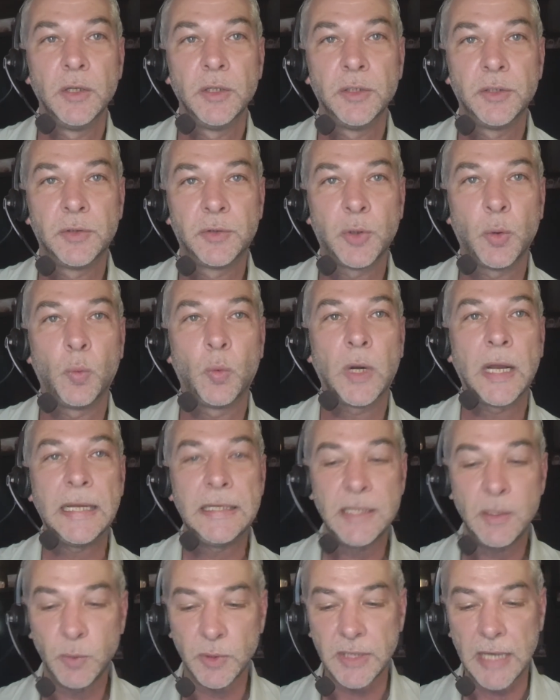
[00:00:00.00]
So what I
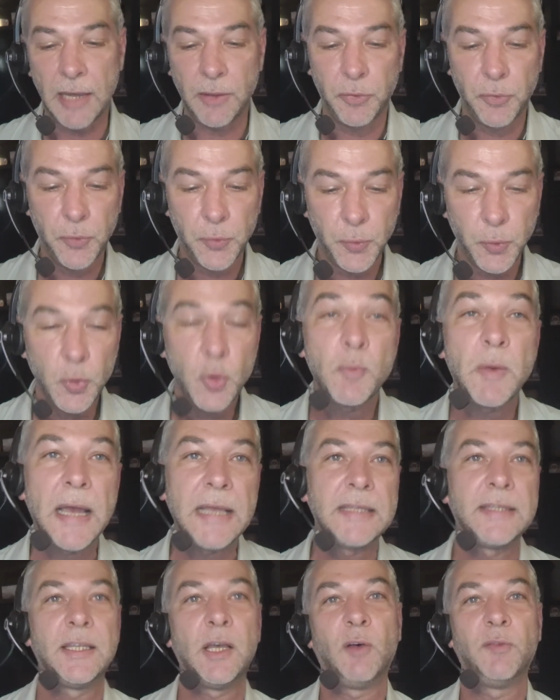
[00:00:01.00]
did was I threw
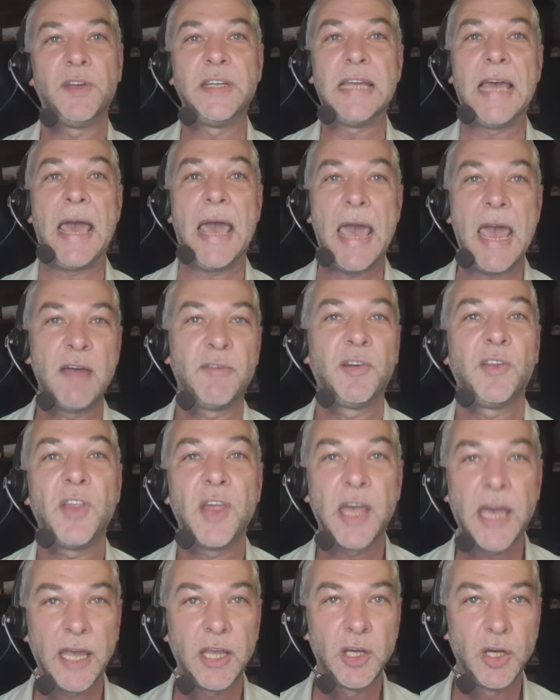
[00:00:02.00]
myself into
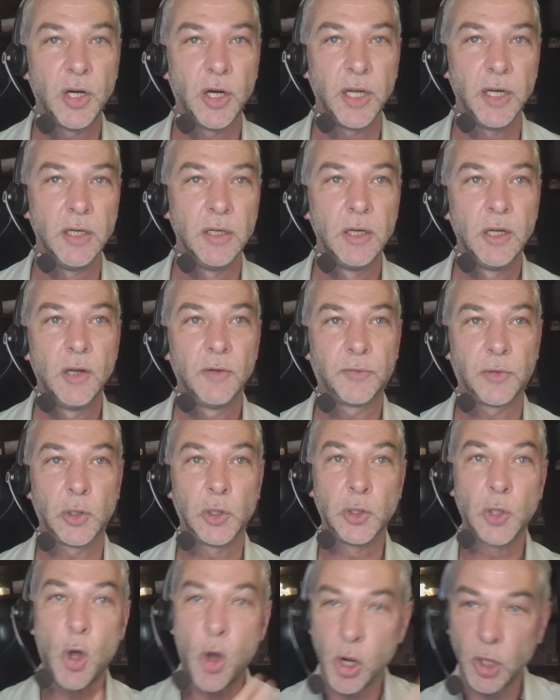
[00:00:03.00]
everything I could for
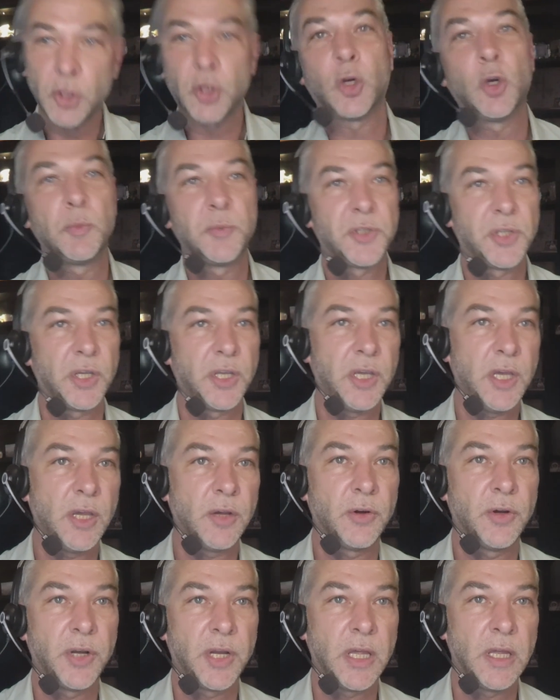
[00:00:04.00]
long-term
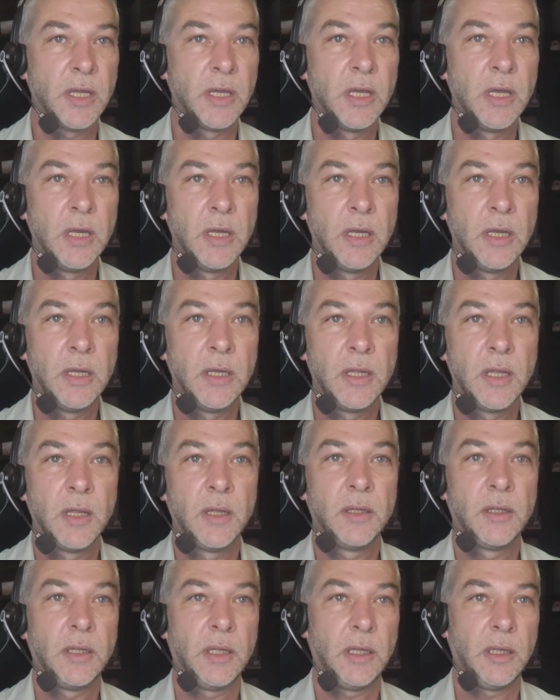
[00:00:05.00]
security,
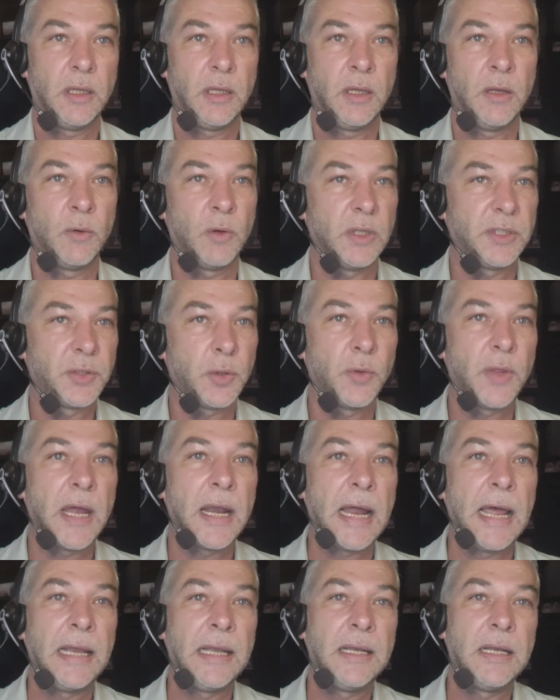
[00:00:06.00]
so
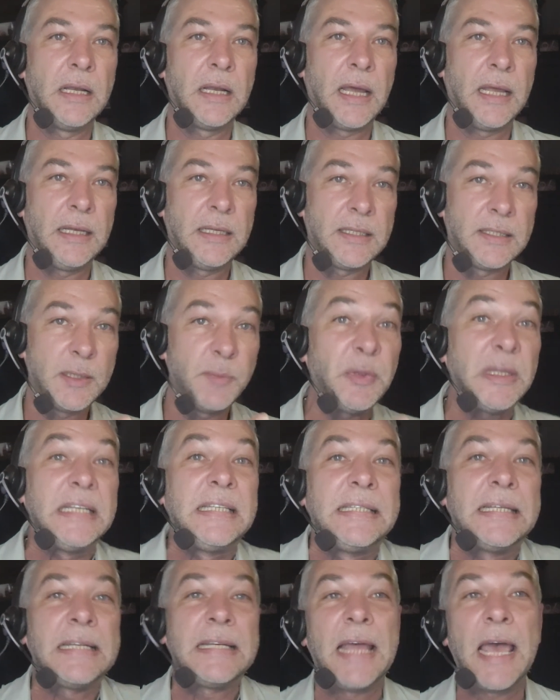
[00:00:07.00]
that I simply
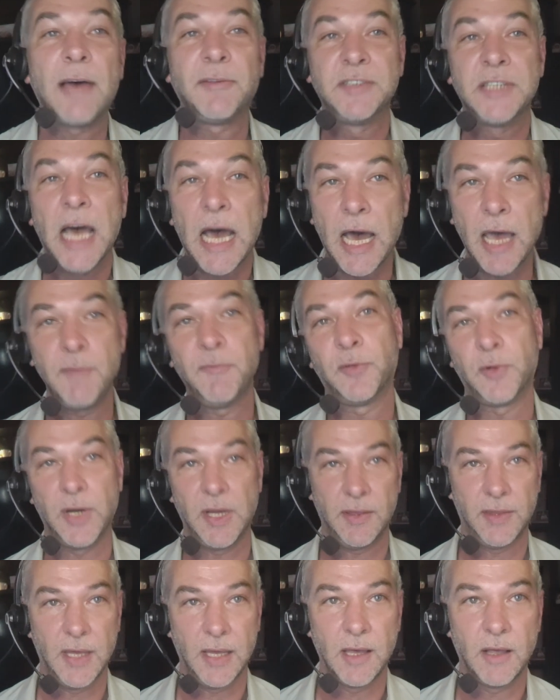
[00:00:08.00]
didn't have time for
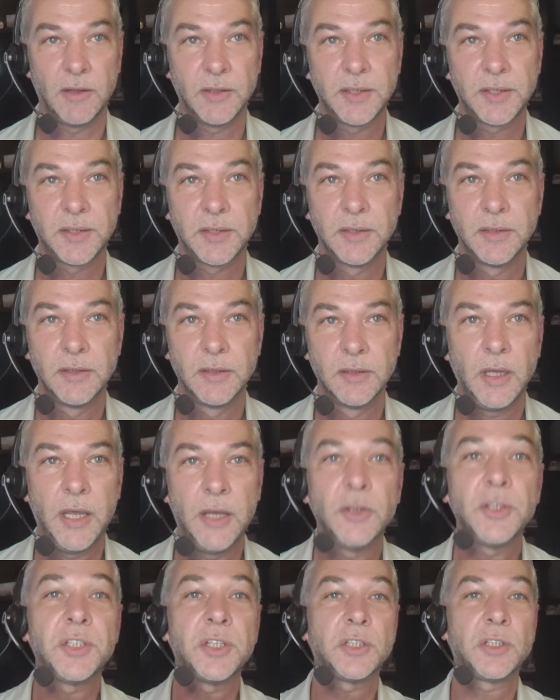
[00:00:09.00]
anything else.
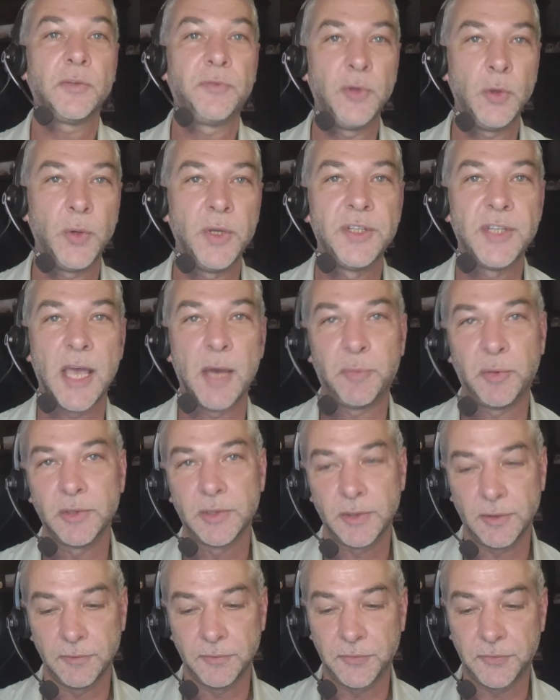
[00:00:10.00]
Here's just a few
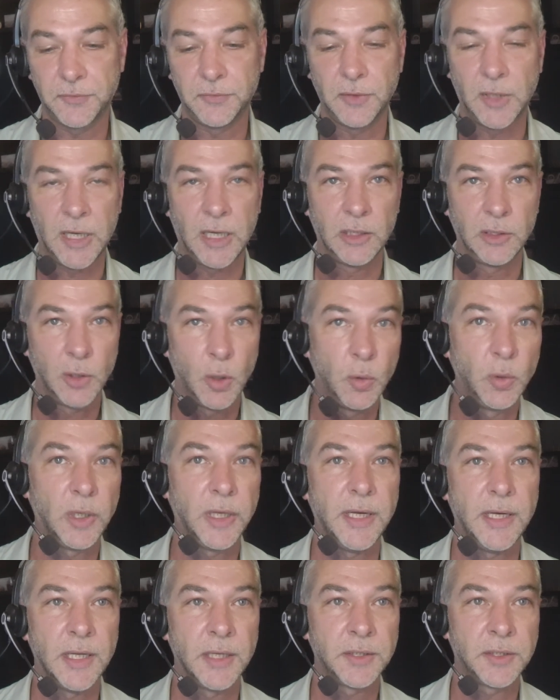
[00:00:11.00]
examples of
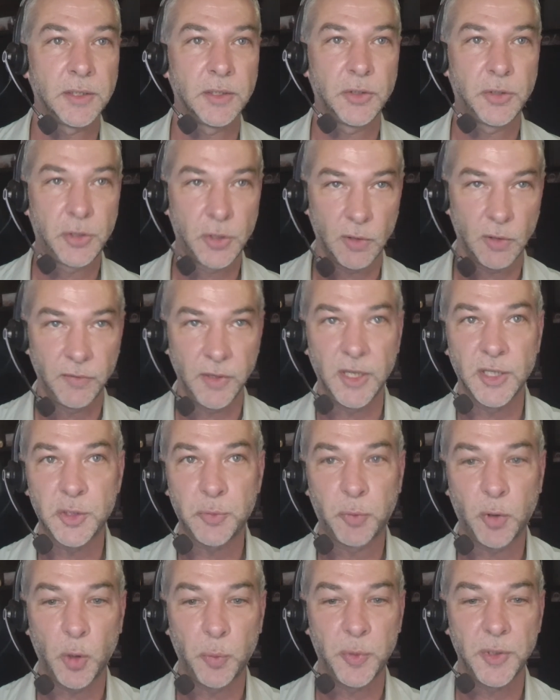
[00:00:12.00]
loneliness serving its
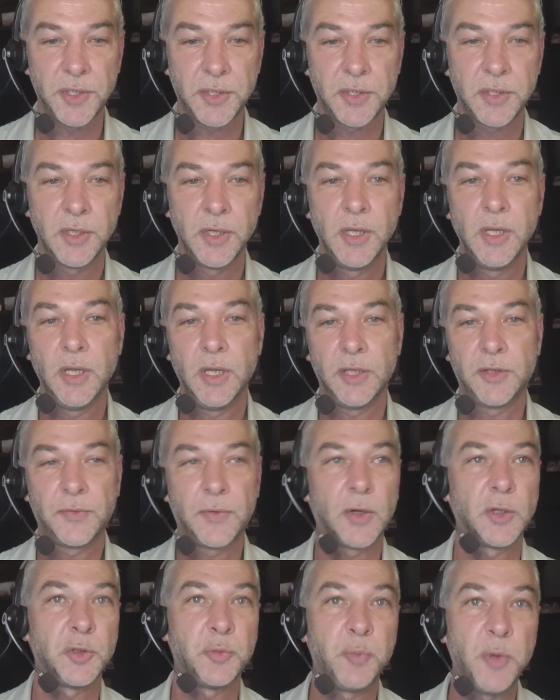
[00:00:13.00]
purpose as
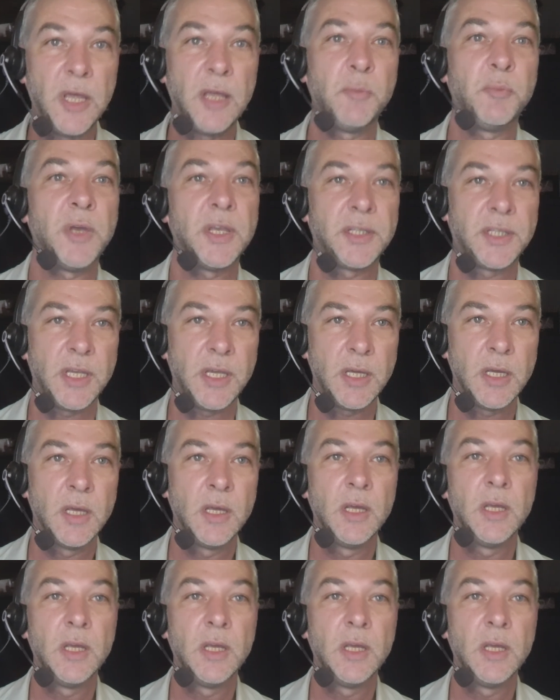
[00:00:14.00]
far as being busy,